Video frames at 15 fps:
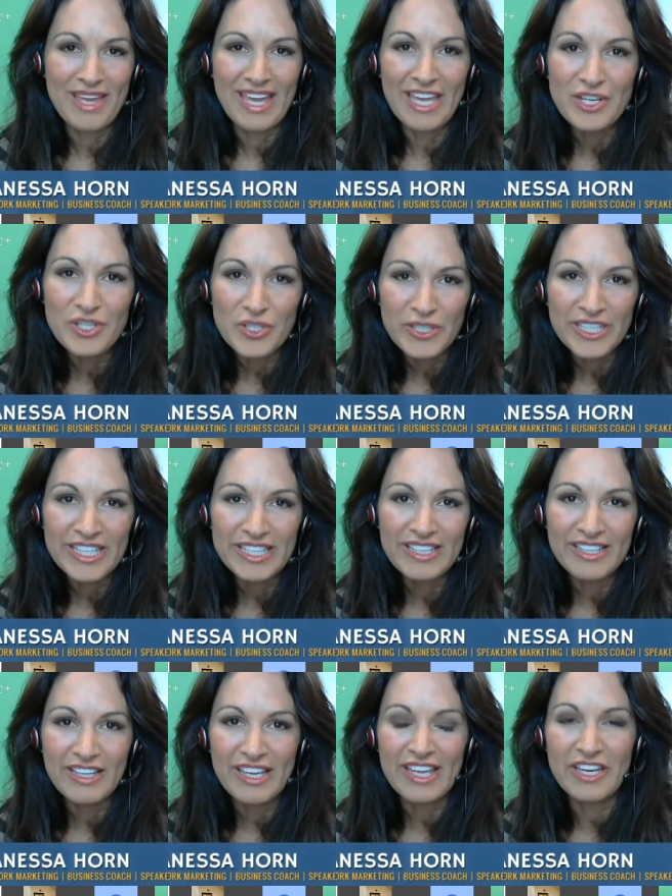
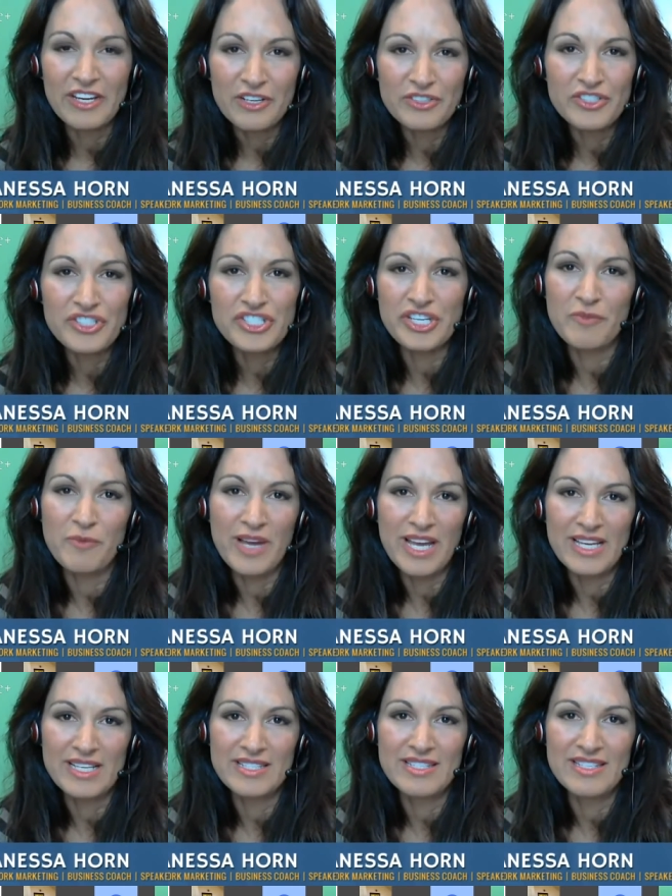Ingrid, here she
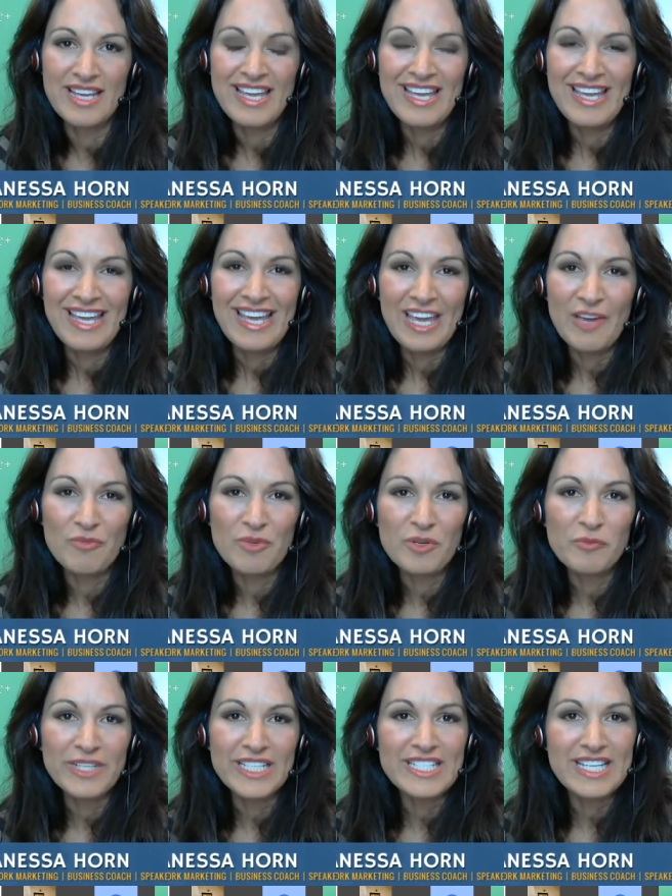was, and
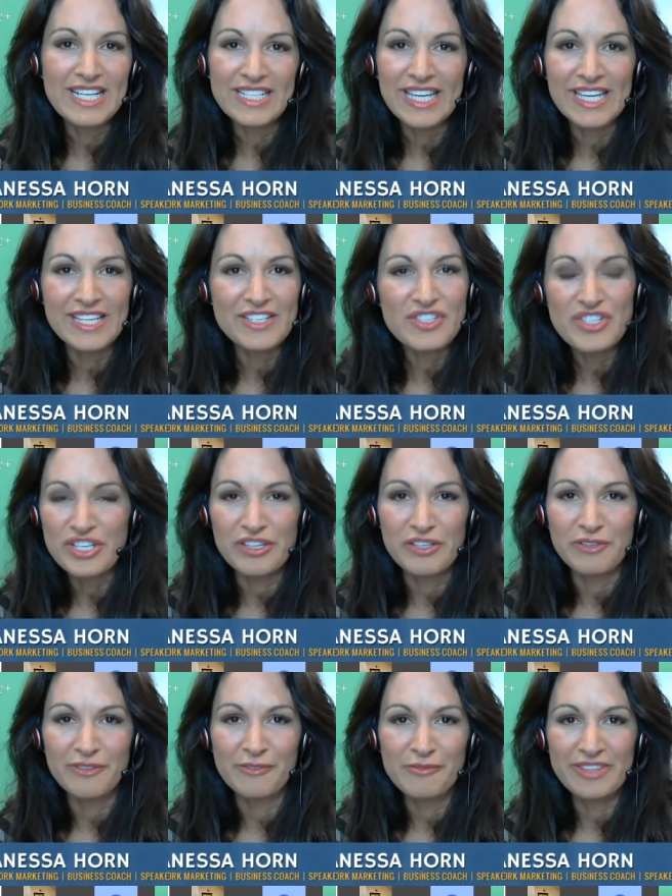what we dug
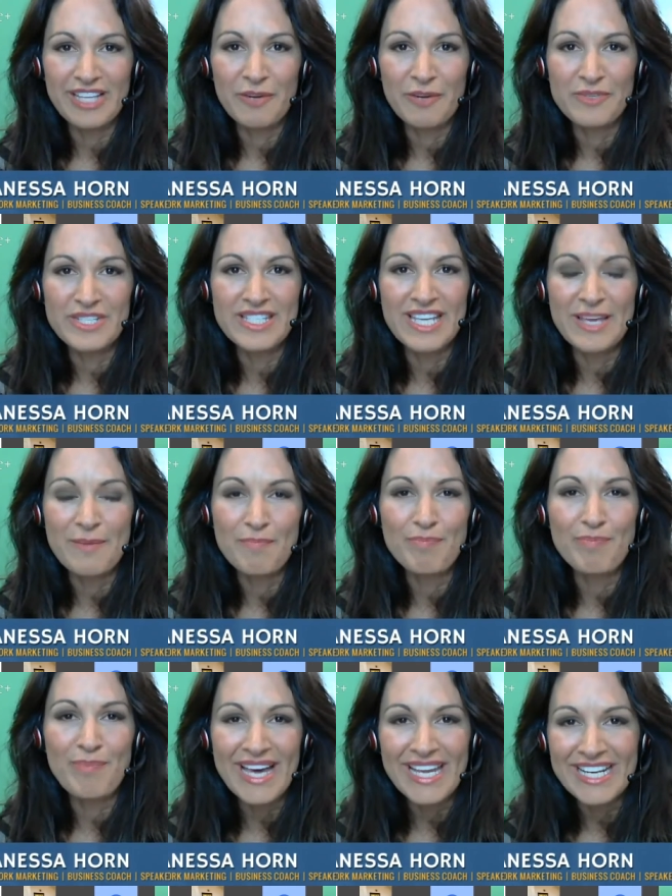into that was
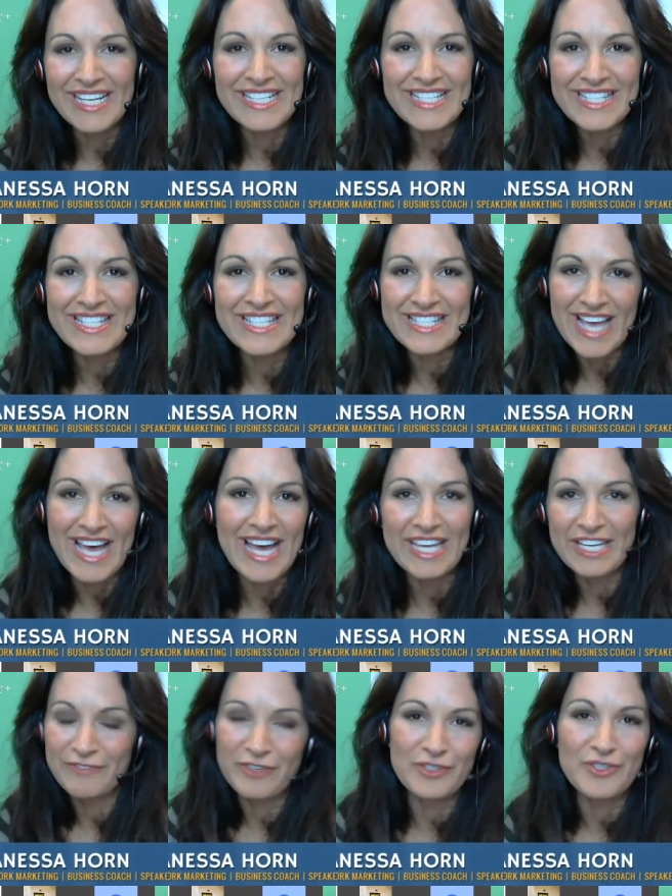embedded
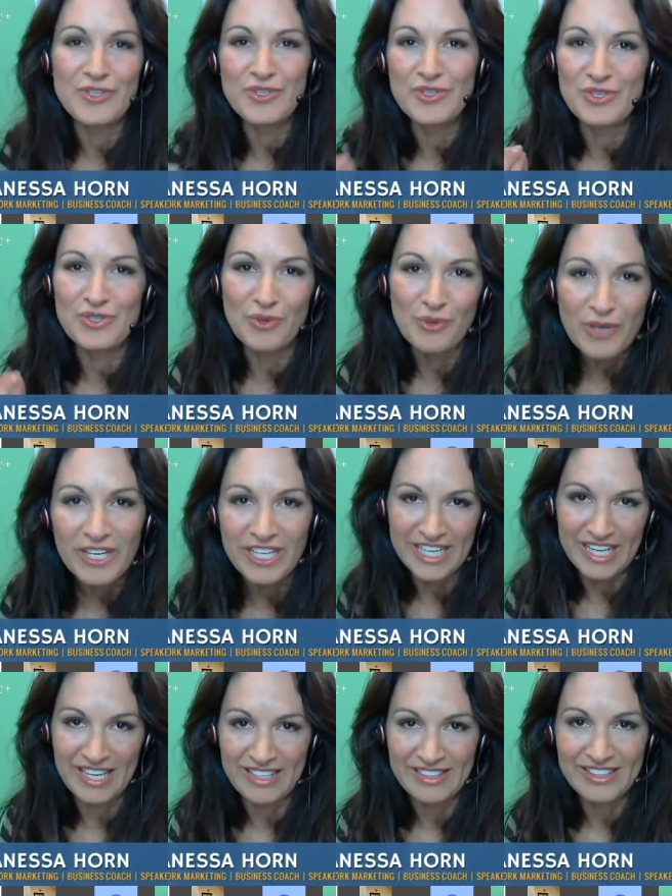inside of her
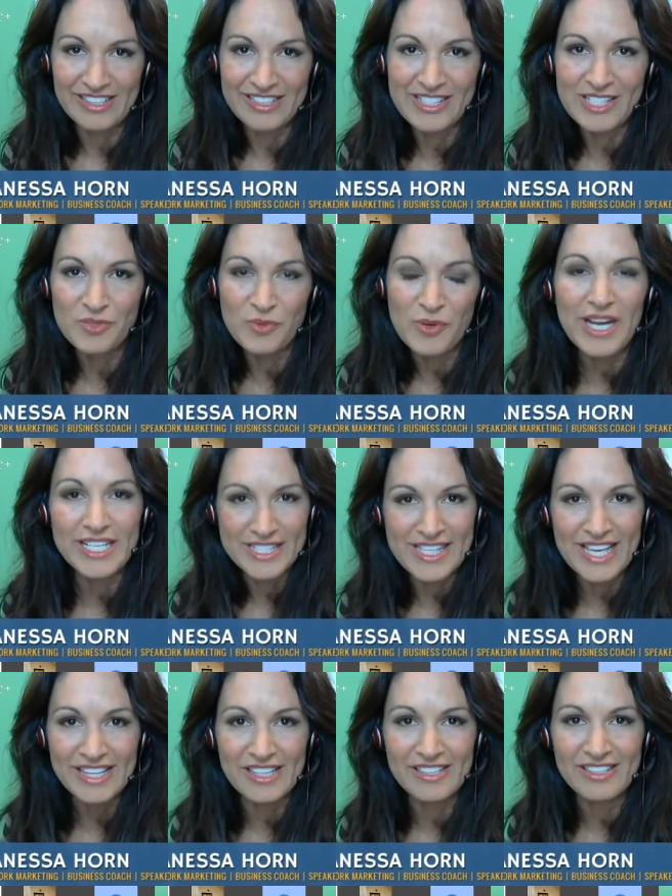story. This is where I
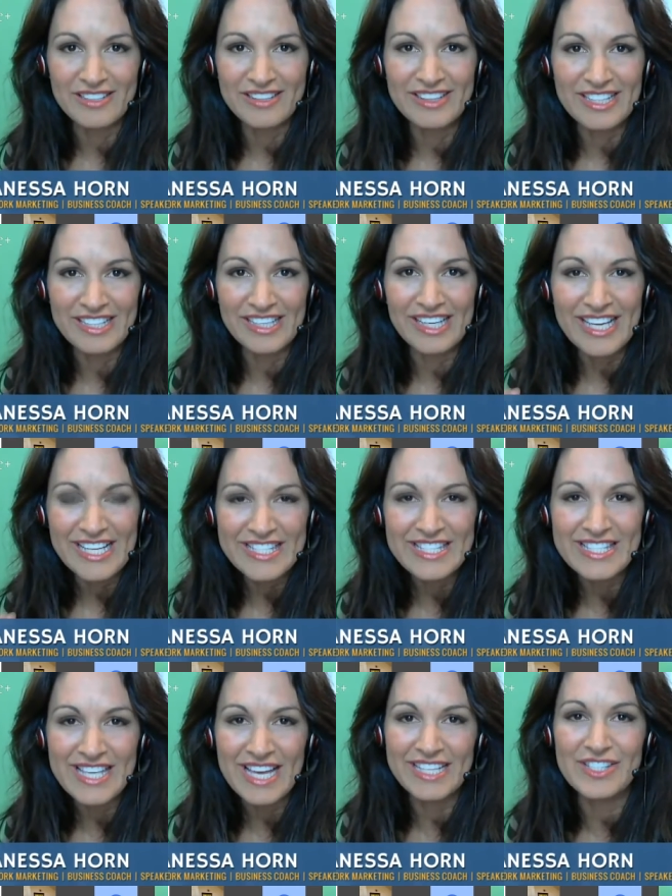say that the
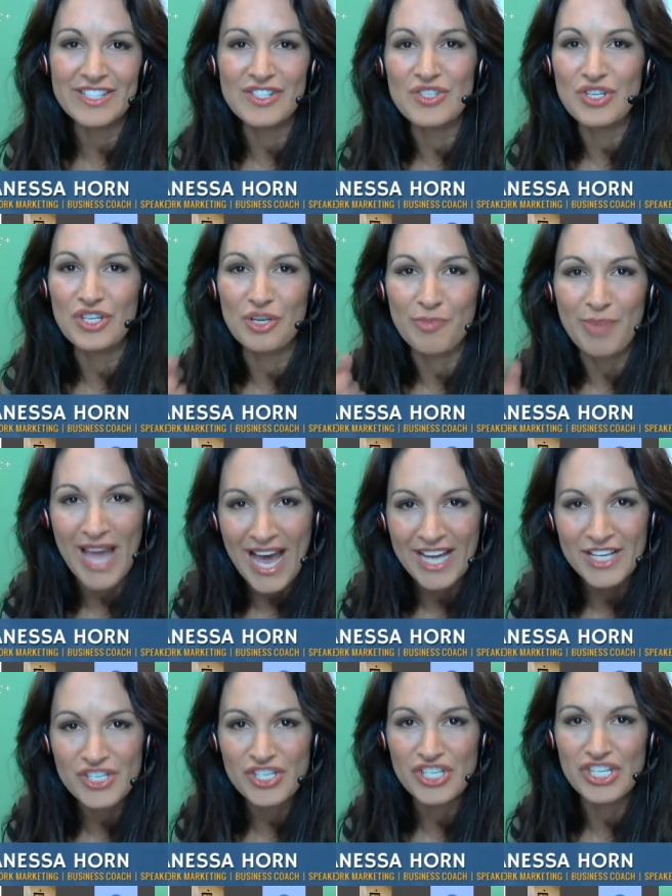insights to your
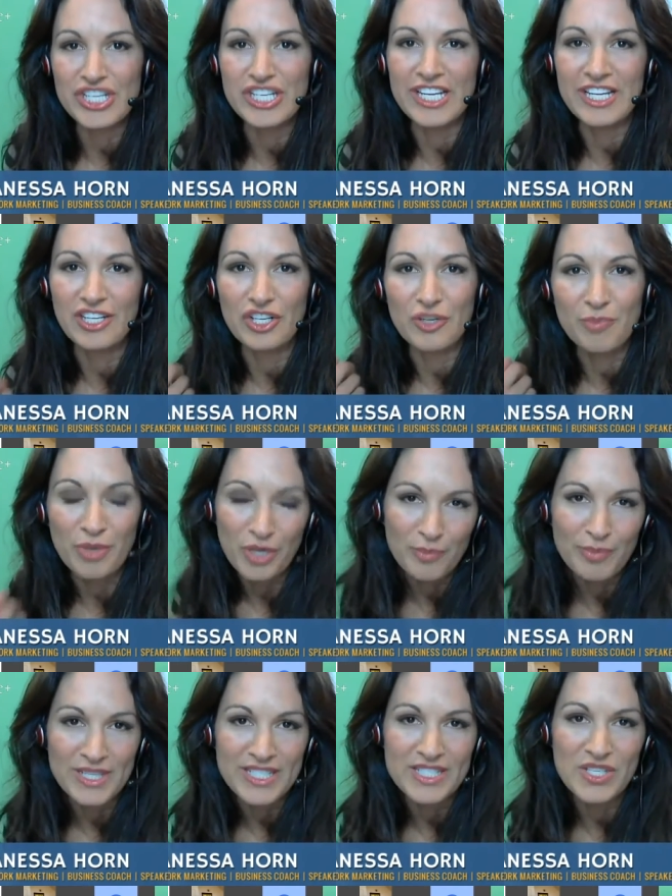passion and your
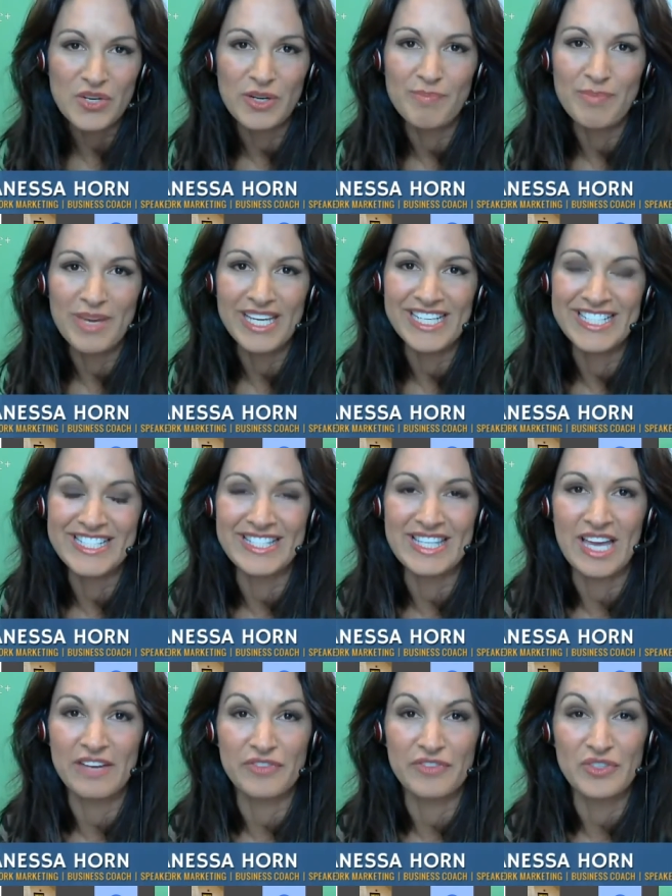purpose are embedded
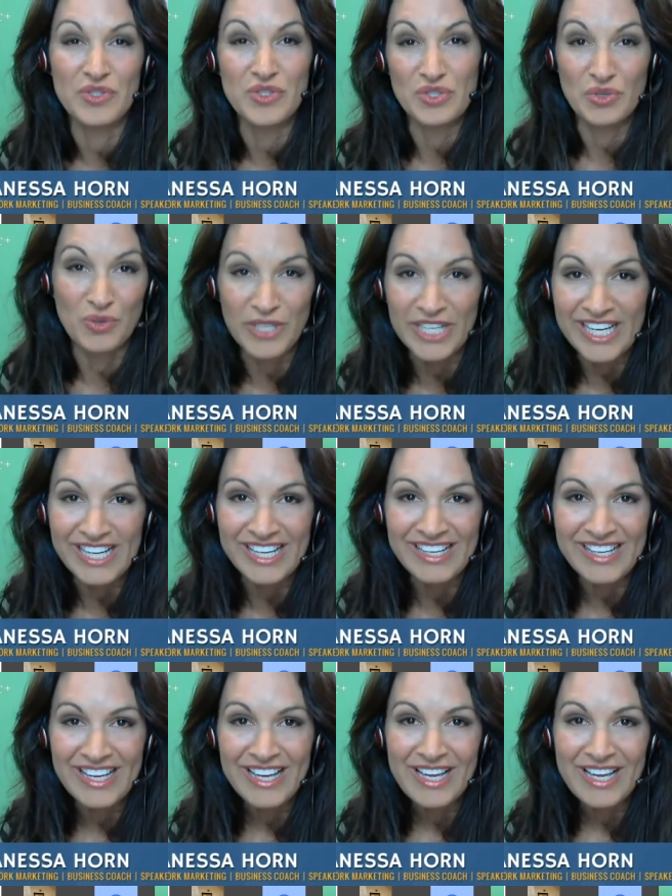inside of your story.